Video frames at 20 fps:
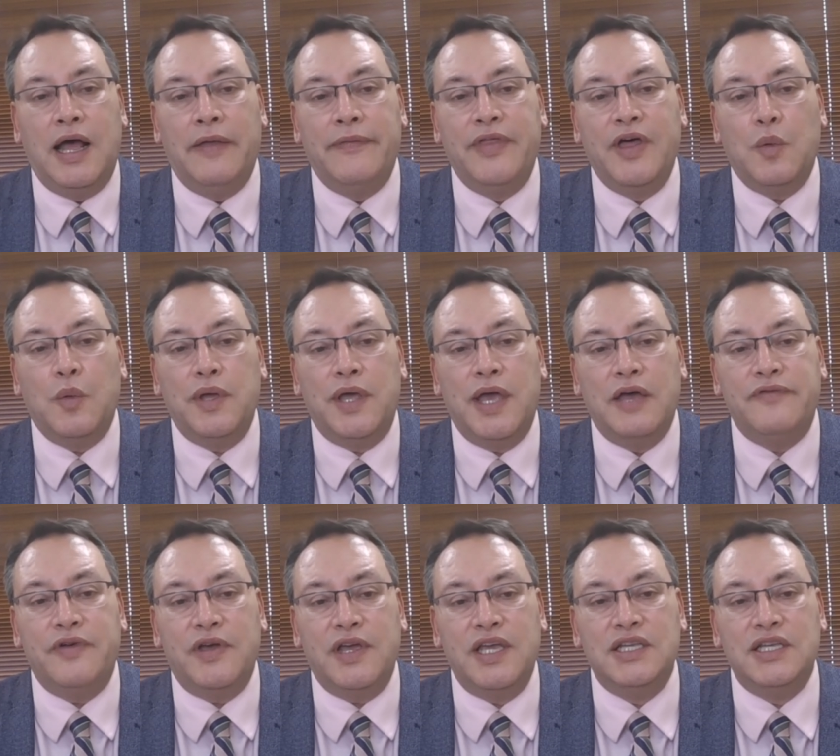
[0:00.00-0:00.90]
uh, that we
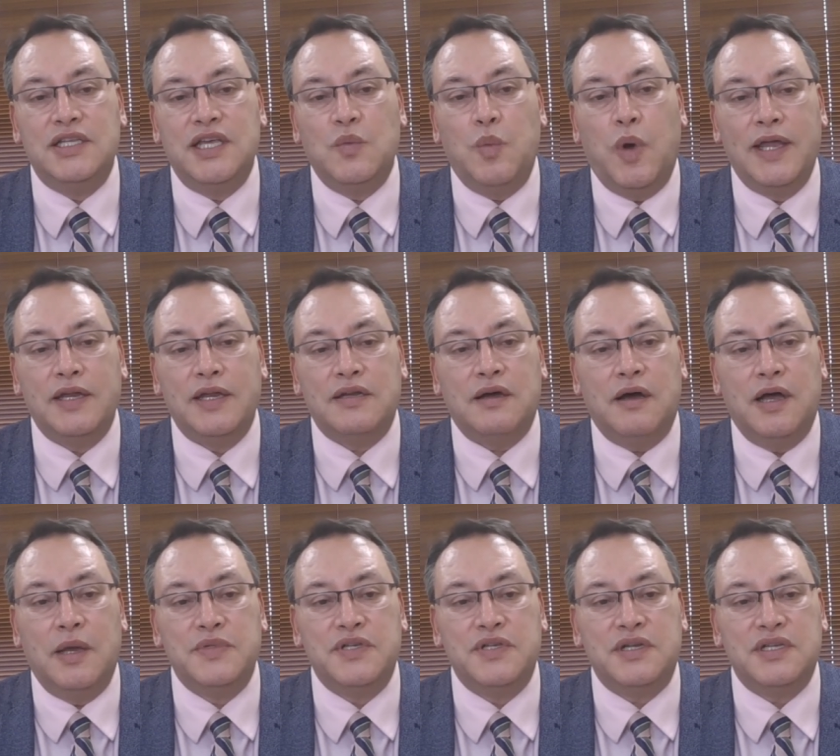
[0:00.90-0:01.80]
have ED wait
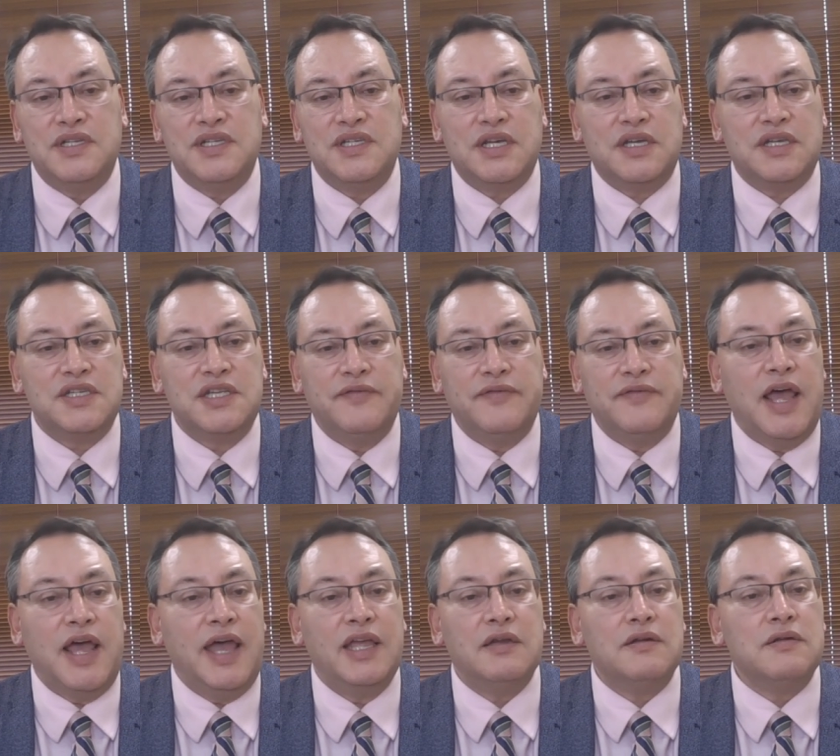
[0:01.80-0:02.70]
times that are six,
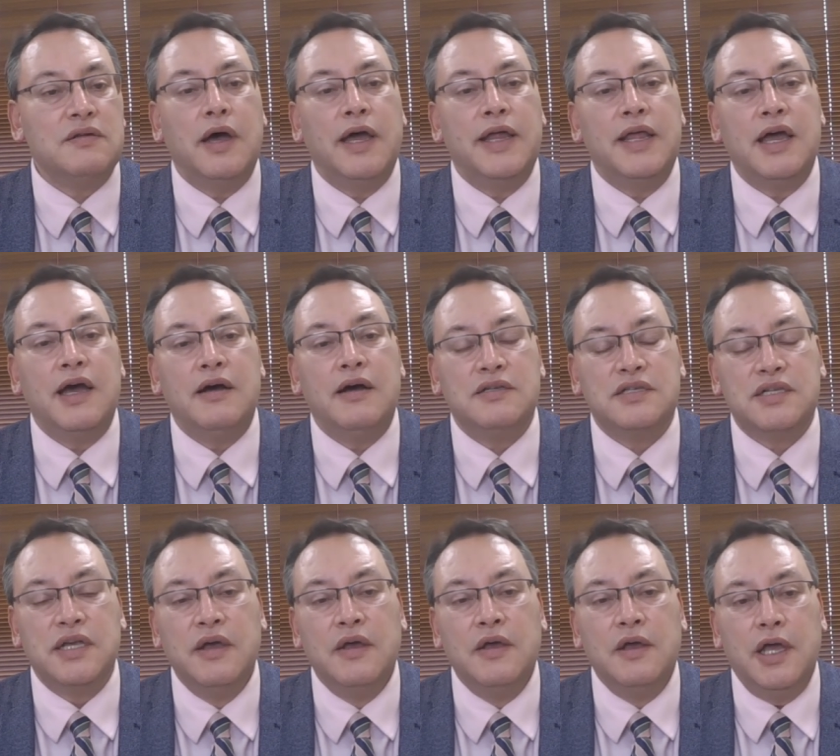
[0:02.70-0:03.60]
seven, eight, nine
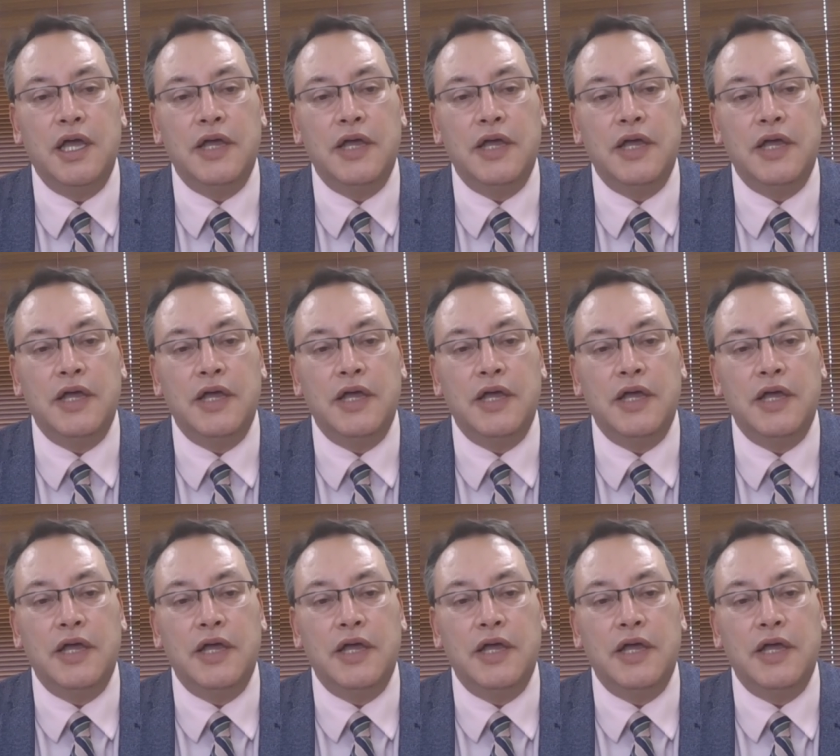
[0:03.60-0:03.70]
hours.